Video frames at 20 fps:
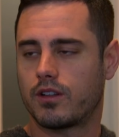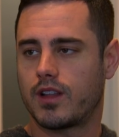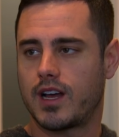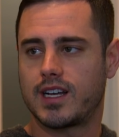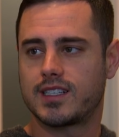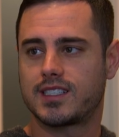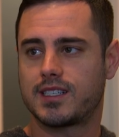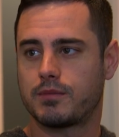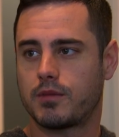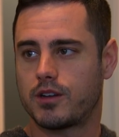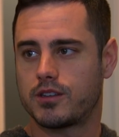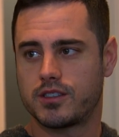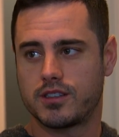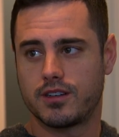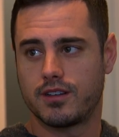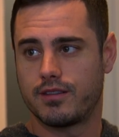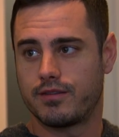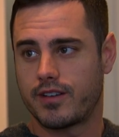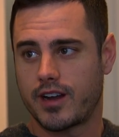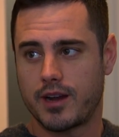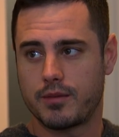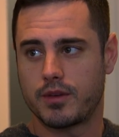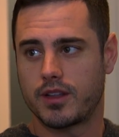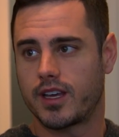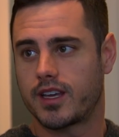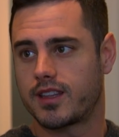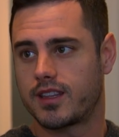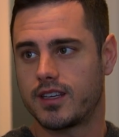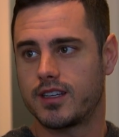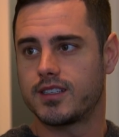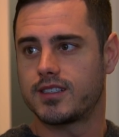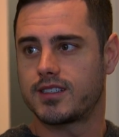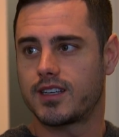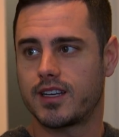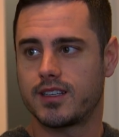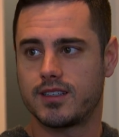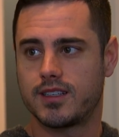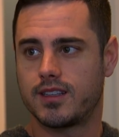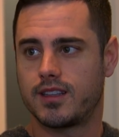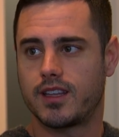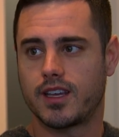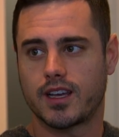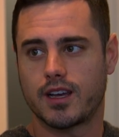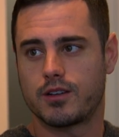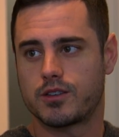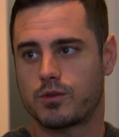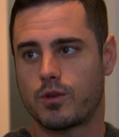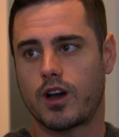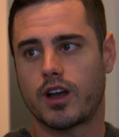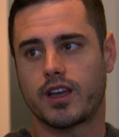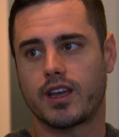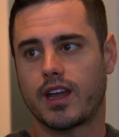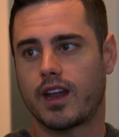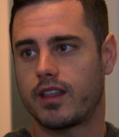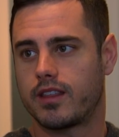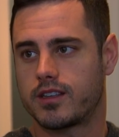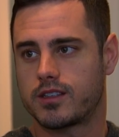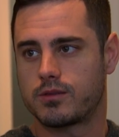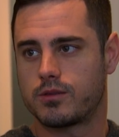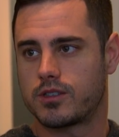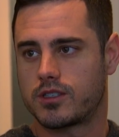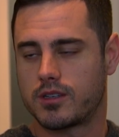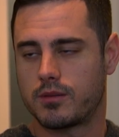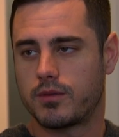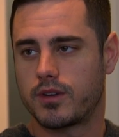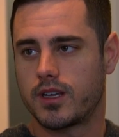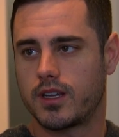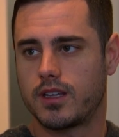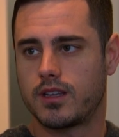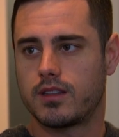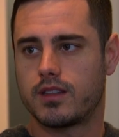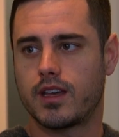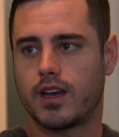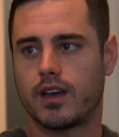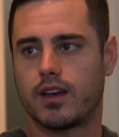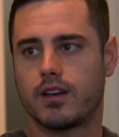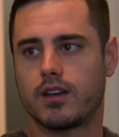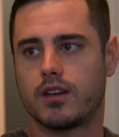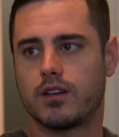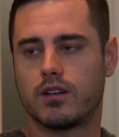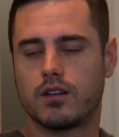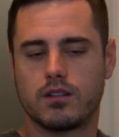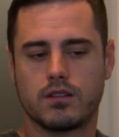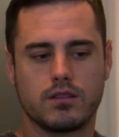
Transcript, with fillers: know, last time I was in an environment like this, I did think I was walking out of this with somebody that it,